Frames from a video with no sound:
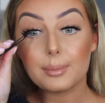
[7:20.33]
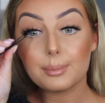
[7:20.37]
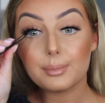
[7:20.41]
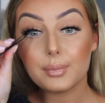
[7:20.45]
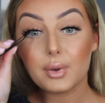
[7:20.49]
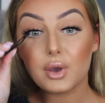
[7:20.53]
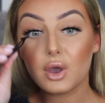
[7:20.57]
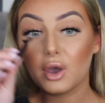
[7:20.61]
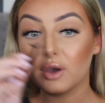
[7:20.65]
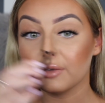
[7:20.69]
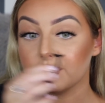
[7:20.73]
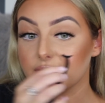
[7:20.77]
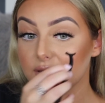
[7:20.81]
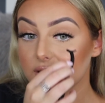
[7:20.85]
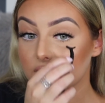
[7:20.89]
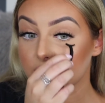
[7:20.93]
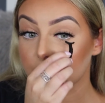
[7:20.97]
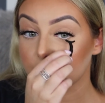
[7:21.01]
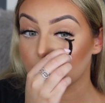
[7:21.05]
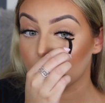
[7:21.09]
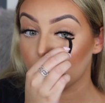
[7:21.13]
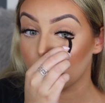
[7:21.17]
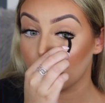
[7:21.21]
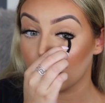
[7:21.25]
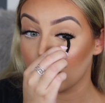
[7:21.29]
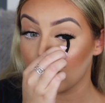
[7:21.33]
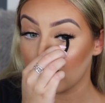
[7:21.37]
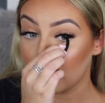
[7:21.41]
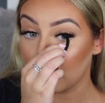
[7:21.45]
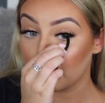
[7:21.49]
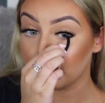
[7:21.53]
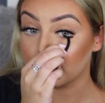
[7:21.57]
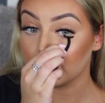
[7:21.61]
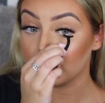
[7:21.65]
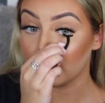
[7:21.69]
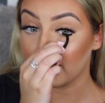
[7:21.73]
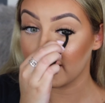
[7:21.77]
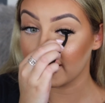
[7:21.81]
perfect for
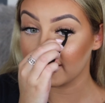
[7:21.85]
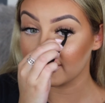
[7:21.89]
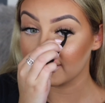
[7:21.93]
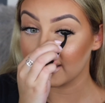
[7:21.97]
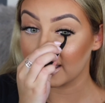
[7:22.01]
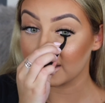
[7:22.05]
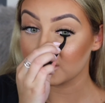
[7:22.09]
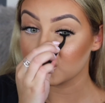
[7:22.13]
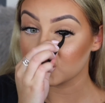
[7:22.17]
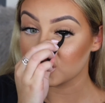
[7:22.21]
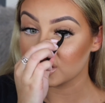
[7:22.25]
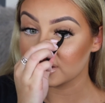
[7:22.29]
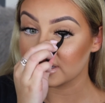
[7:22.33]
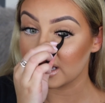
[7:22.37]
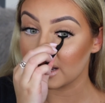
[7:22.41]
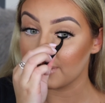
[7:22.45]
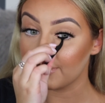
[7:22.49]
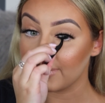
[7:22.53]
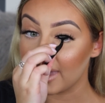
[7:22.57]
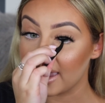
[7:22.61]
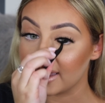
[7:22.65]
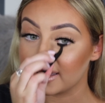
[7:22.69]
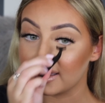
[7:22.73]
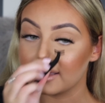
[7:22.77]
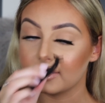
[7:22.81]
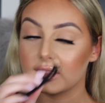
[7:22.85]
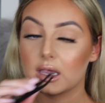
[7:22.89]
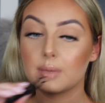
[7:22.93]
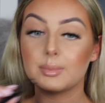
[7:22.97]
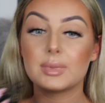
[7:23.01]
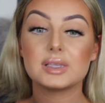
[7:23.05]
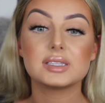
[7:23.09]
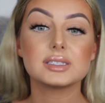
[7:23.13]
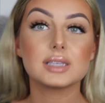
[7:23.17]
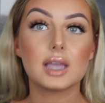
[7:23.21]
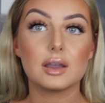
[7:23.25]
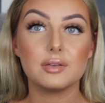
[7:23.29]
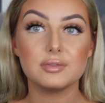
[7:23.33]
applying lashes and making them
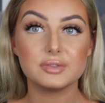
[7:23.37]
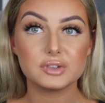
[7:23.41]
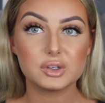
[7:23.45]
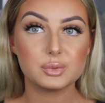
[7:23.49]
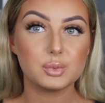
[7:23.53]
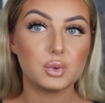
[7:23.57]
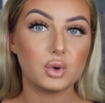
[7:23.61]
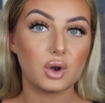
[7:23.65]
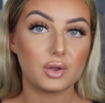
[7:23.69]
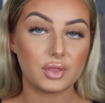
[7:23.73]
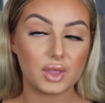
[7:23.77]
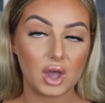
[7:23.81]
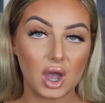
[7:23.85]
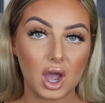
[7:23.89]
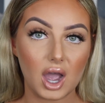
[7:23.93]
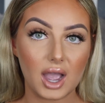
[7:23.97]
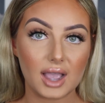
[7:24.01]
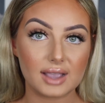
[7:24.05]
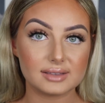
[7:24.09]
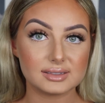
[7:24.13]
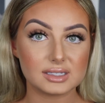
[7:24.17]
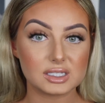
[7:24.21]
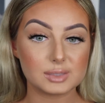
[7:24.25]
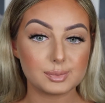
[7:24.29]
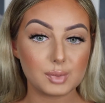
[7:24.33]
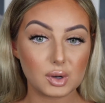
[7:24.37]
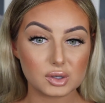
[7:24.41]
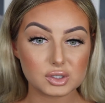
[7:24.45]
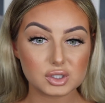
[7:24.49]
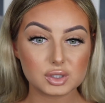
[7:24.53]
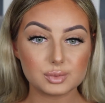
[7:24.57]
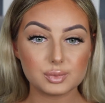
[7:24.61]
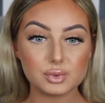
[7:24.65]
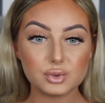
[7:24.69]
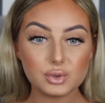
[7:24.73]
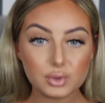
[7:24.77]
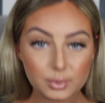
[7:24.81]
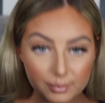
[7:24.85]
as comfortable on the eyes as
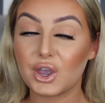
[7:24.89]
possible.